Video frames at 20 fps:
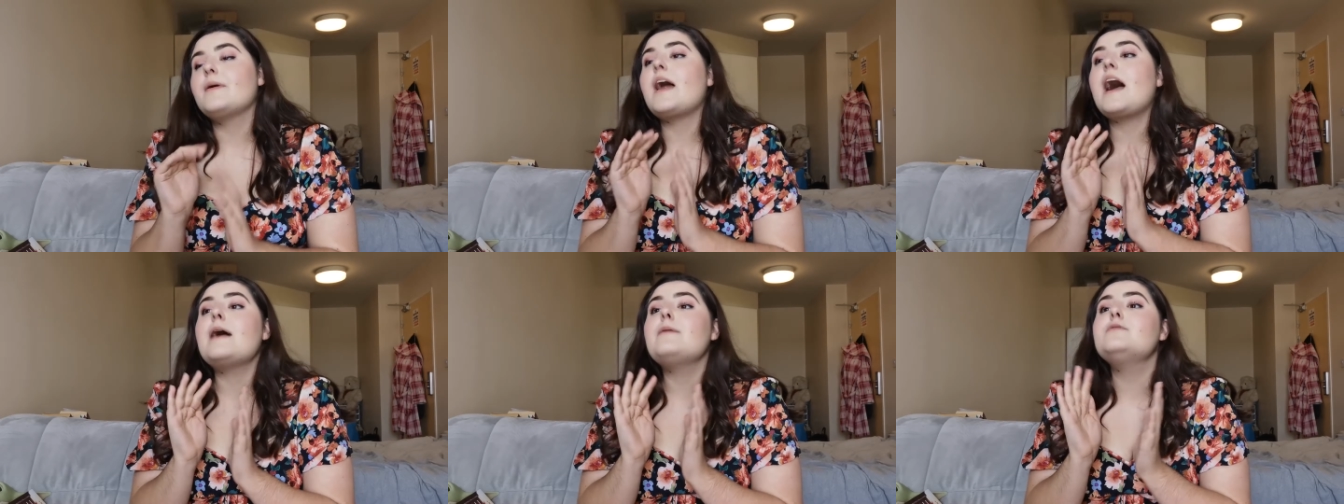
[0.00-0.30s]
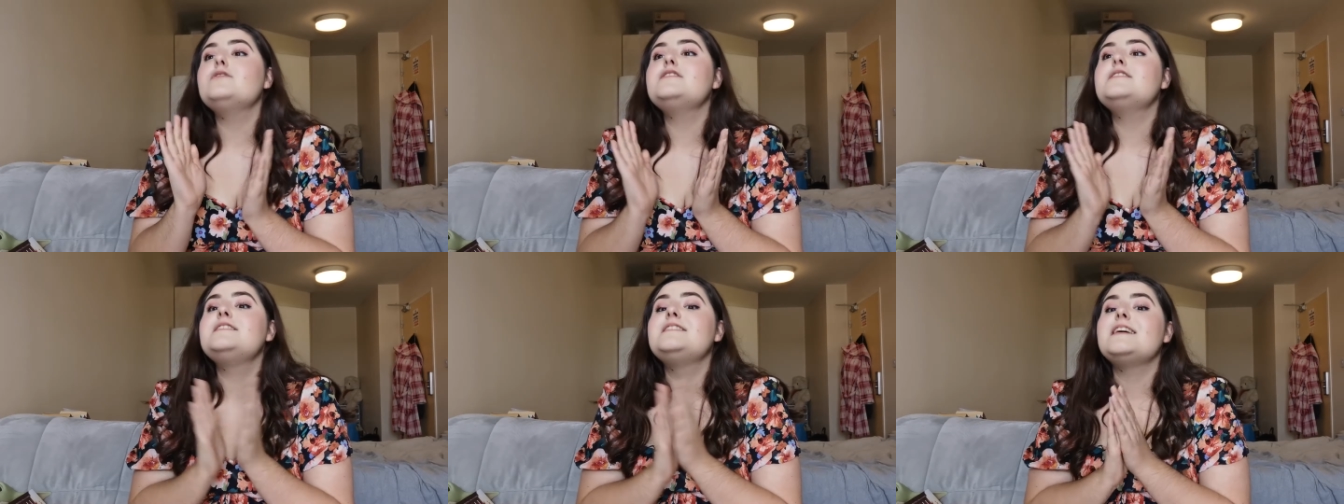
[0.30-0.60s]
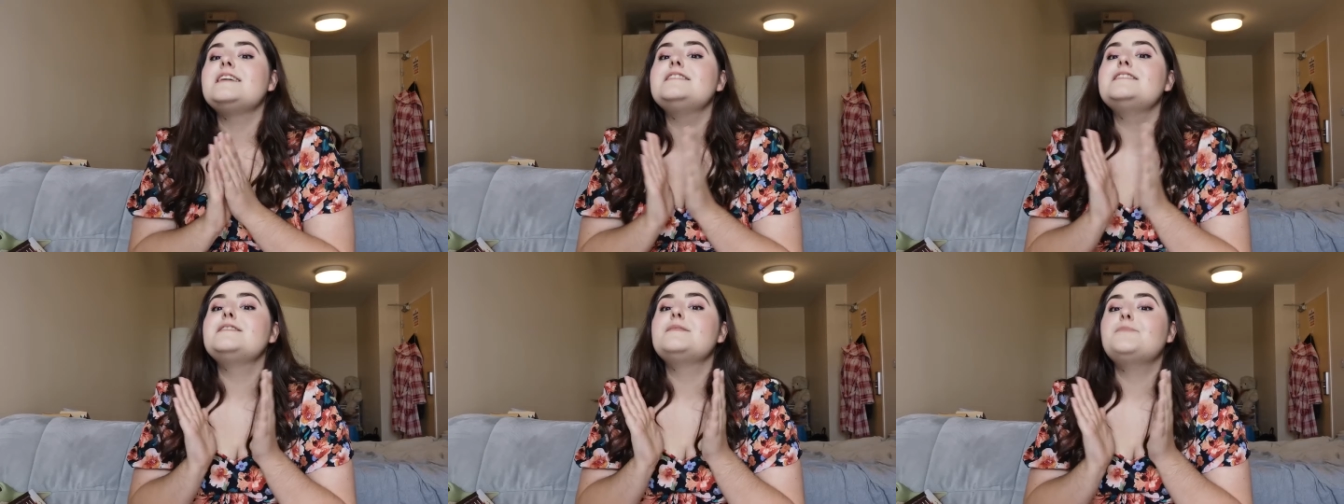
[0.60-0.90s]
But I was
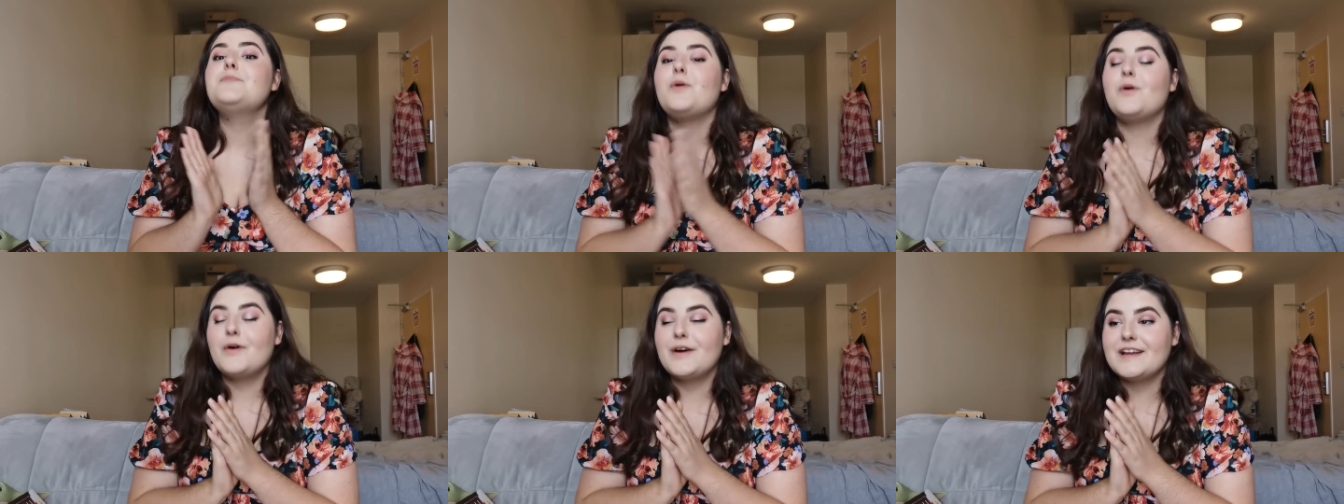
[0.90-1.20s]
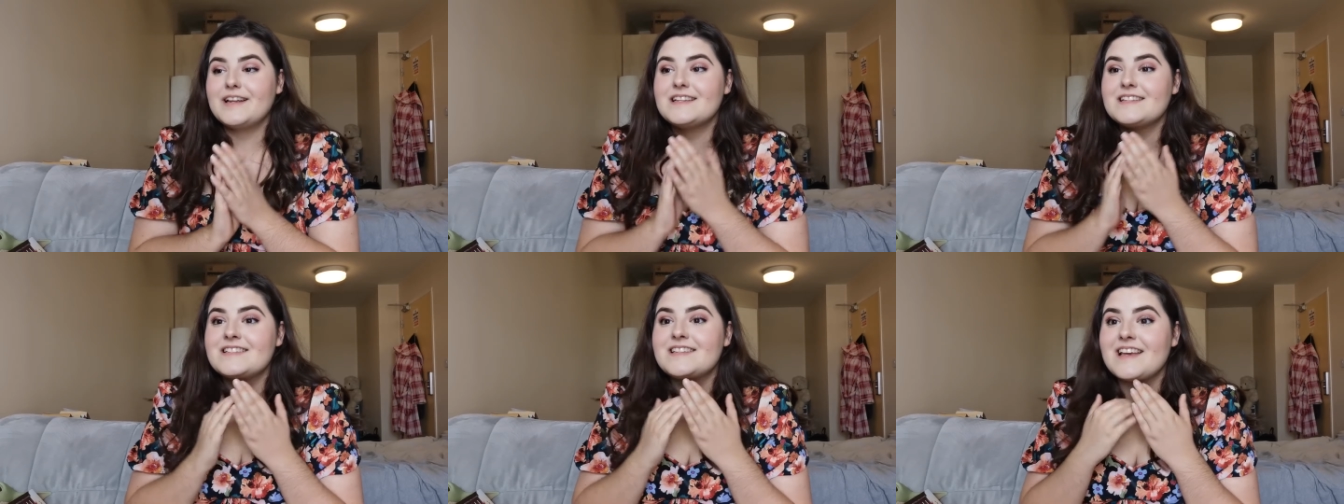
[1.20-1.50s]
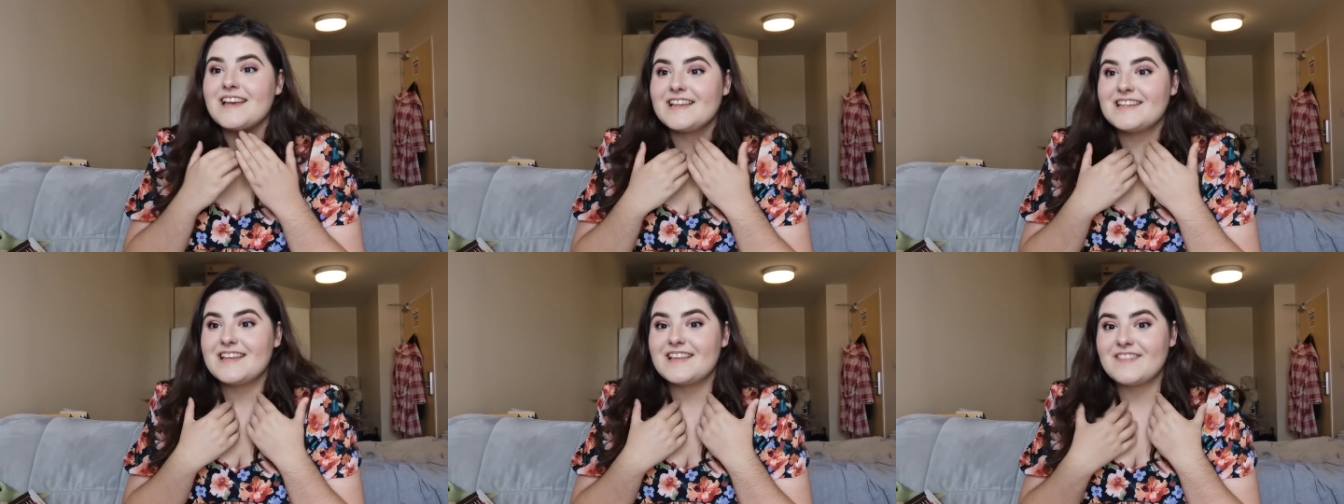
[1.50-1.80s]

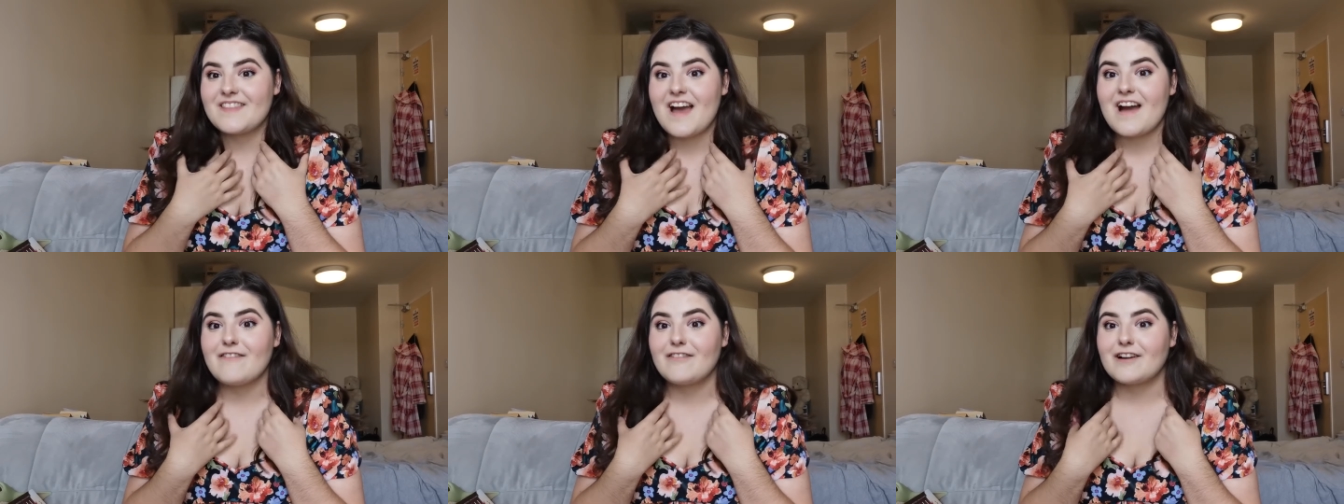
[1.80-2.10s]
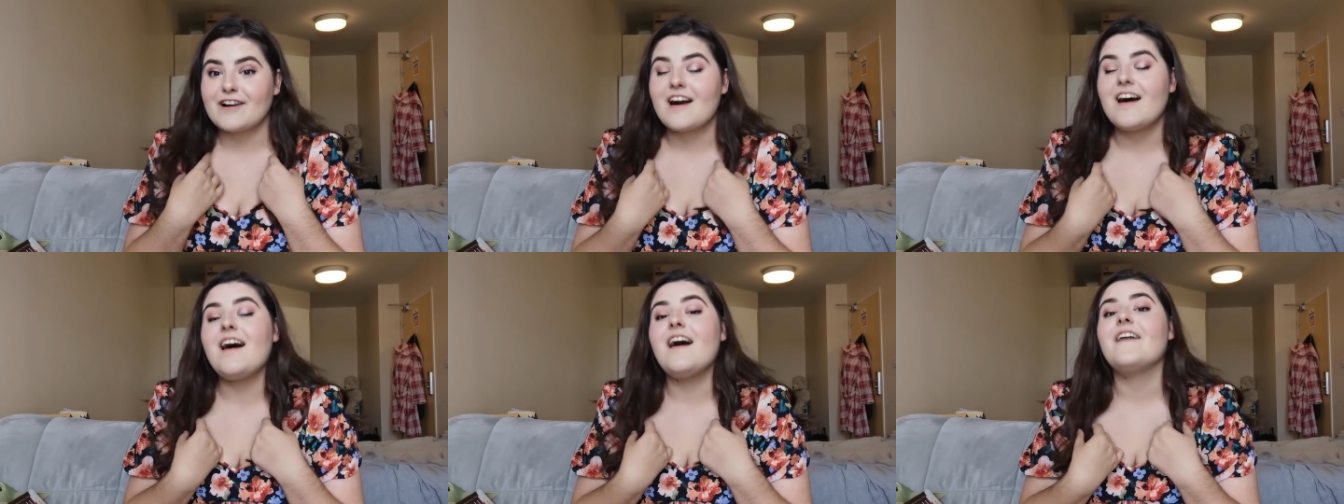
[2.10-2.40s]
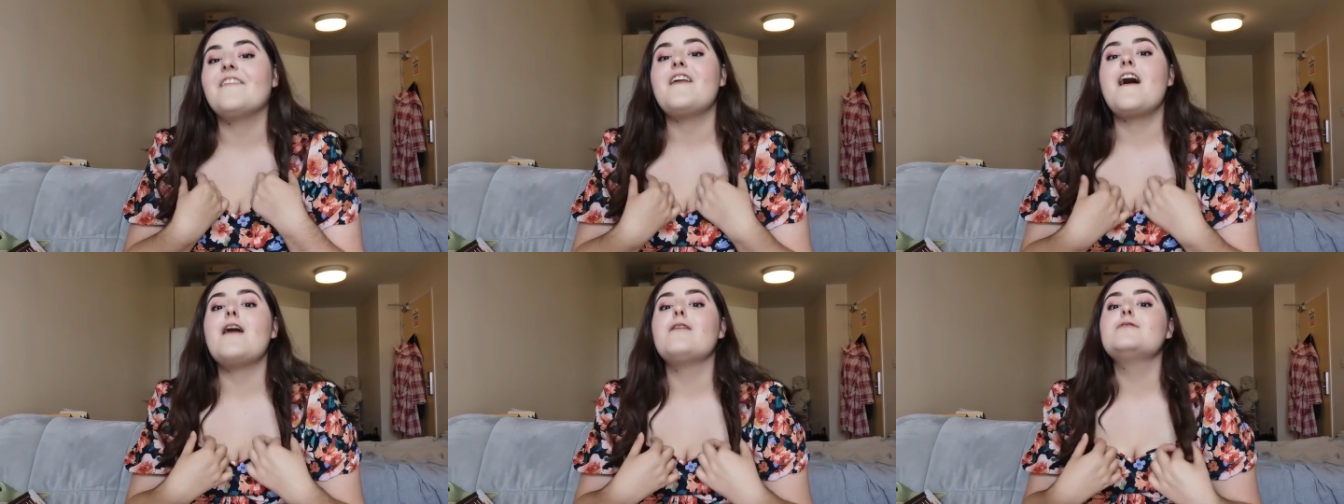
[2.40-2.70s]
disappointed in that
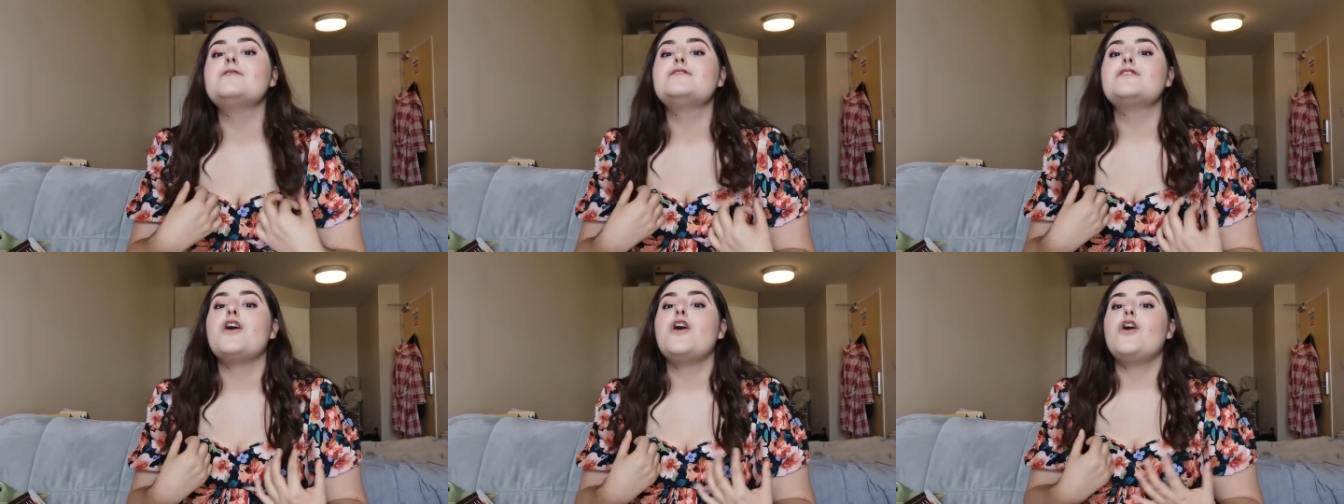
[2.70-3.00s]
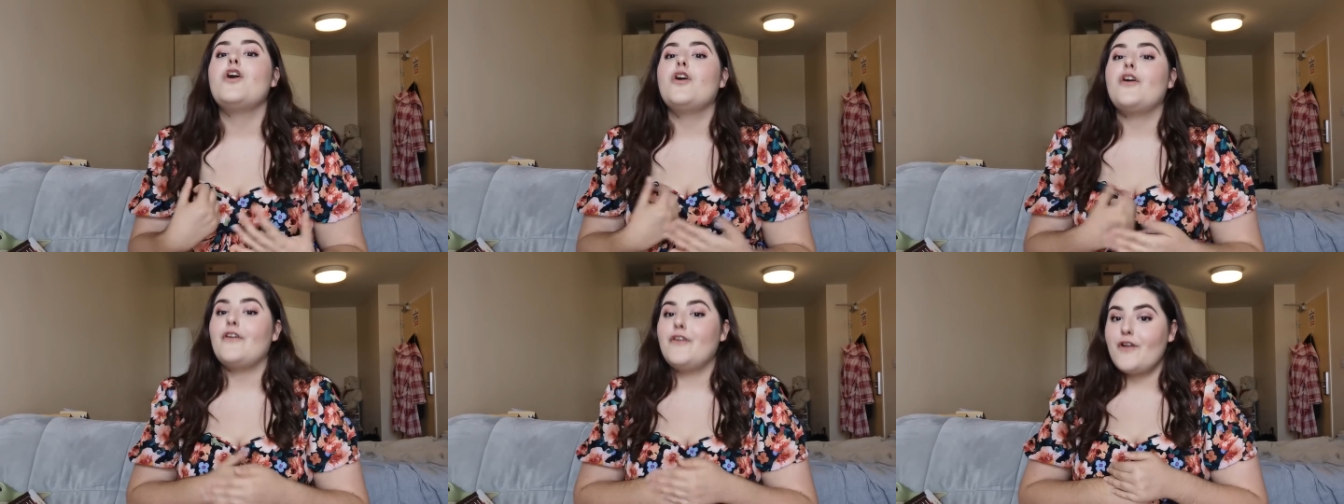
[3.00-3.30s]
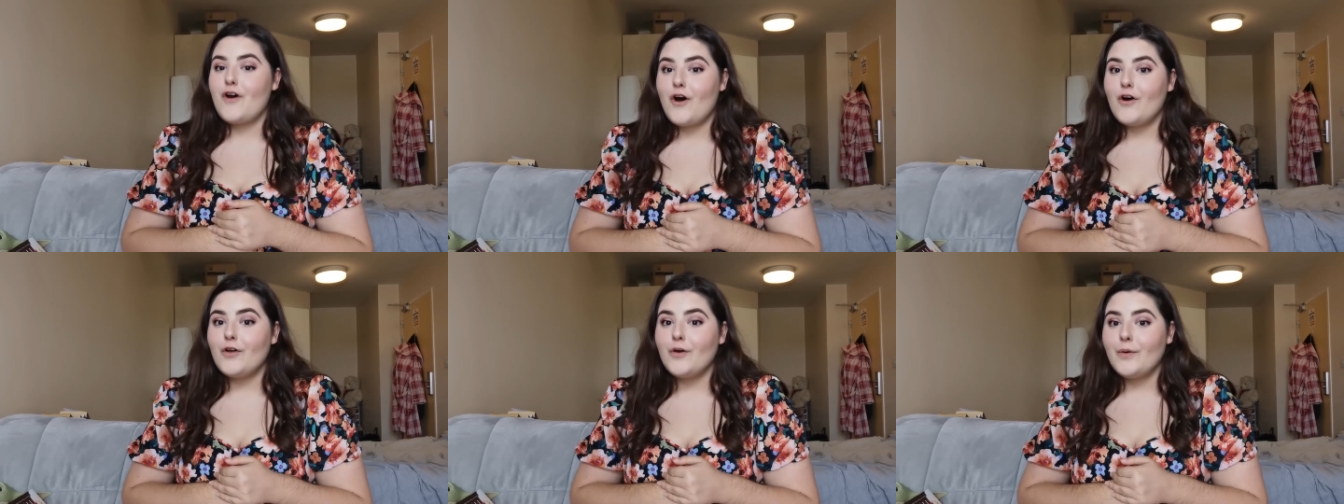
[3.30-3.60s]
regard. That was
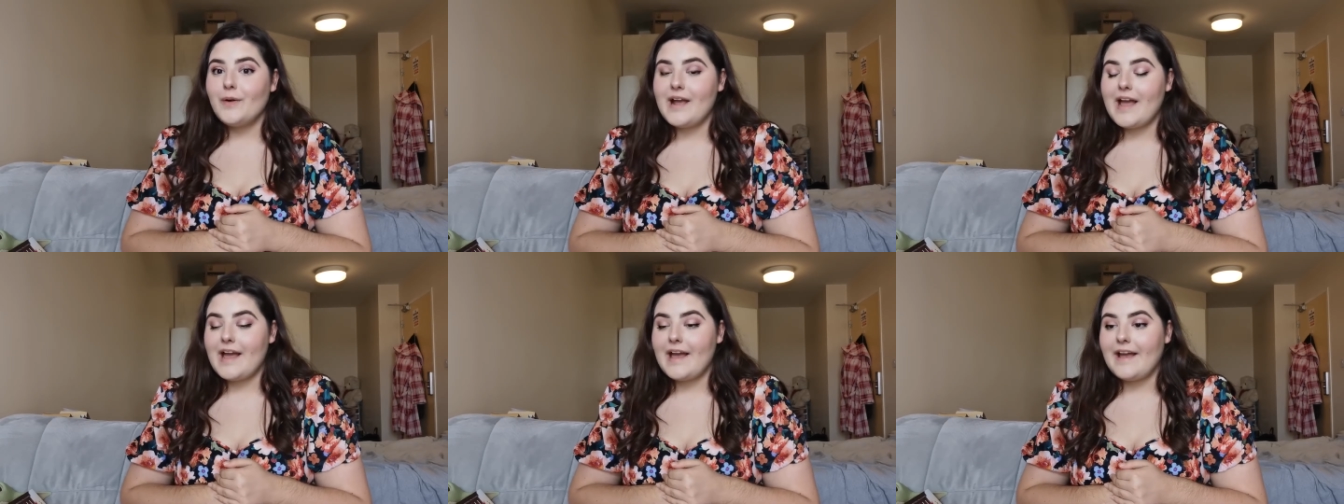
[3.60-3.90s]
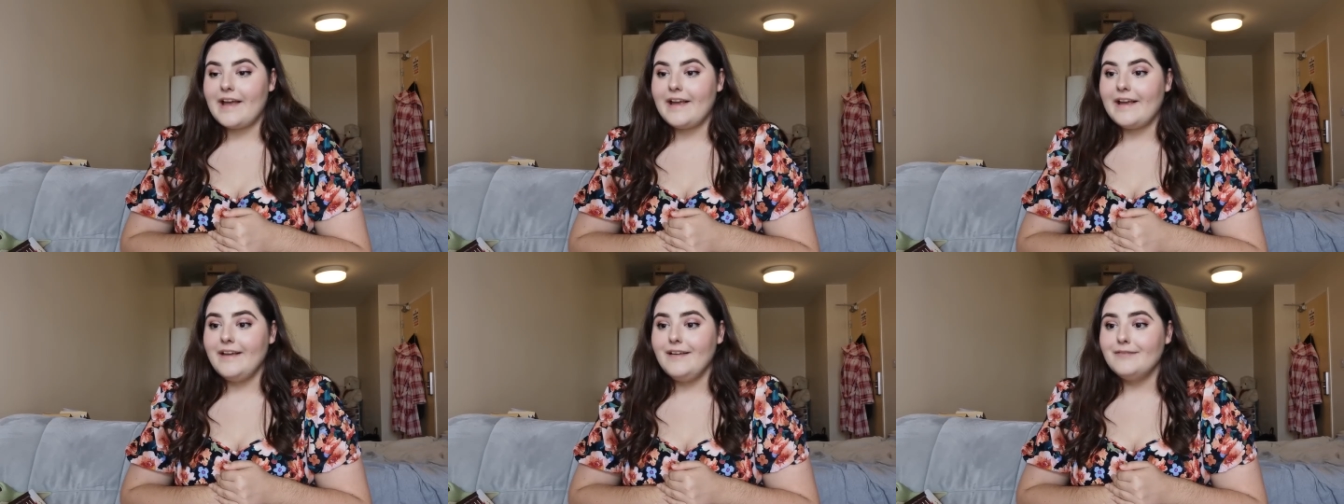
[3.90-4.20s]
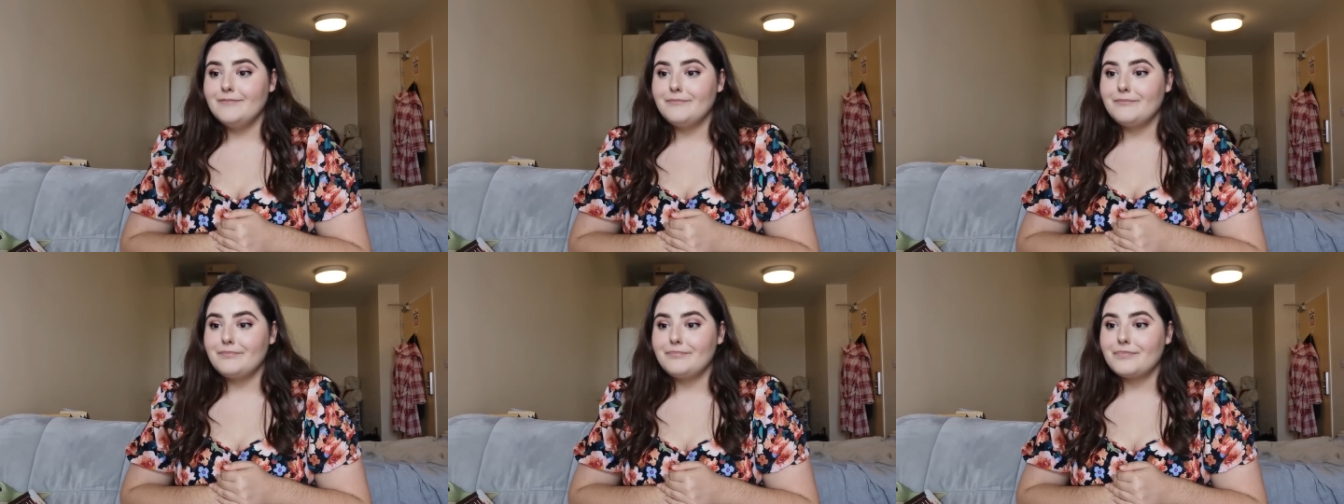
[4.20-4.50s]
not okay.